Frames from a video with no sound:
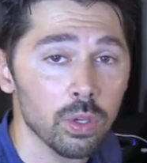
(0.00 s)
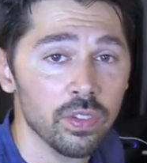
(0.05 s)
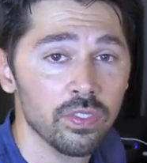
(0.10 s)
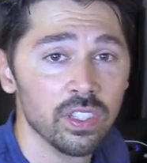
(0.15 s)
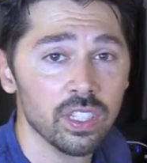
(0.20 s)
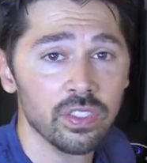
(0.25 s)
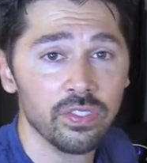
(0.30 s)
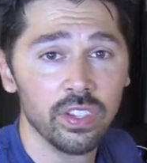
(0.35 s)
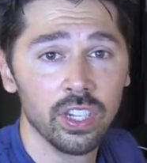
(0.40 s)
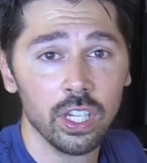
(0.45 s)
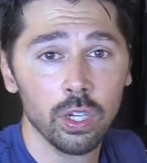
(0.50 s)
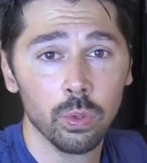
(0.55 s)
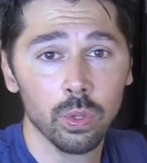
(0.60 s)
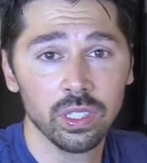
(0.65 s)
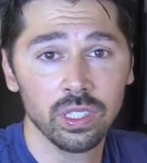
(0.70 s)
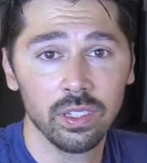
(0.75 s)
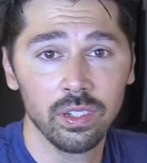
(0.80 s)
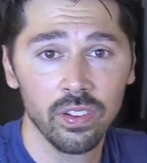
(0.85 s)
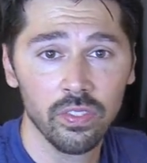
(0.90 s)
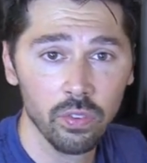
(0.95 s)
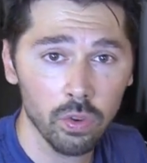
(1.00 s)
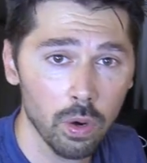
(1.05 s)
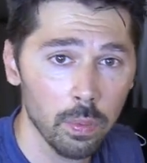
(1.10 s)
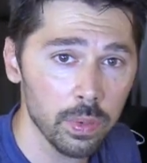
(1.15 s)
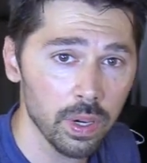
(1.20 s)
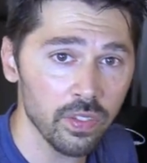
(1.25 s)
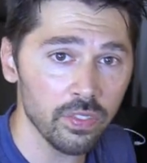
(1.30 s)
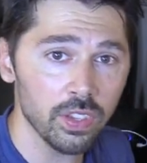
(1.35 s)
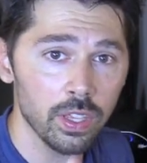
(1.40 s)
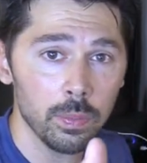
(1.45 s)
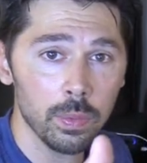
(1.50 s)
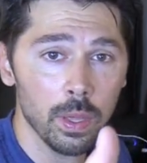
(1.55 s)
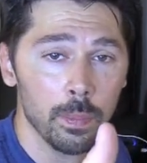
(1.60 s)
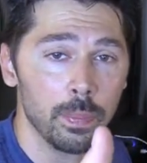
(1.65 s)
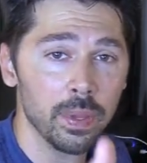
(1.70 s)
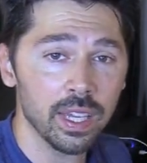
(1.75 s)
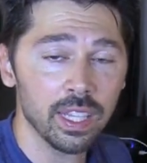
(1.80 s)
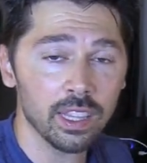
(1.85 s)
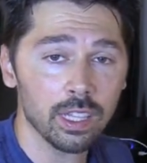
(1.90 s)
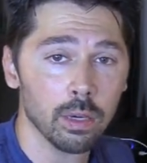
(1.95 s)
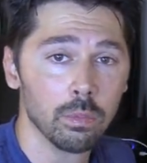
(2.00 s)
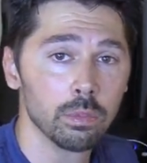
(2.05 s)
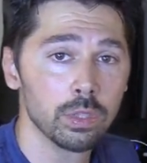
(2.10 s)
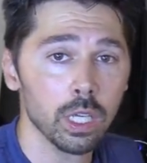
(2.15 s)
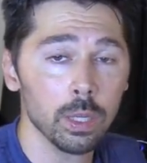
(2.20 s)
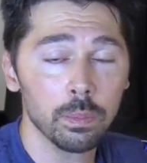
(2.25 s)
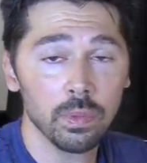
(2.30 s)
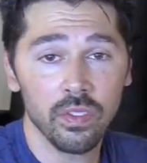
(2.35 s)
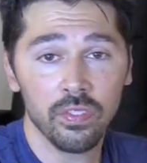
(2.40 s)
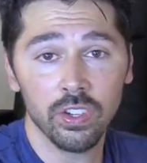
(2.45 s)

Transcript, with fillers: If this video was informative, give me a big thumbs up.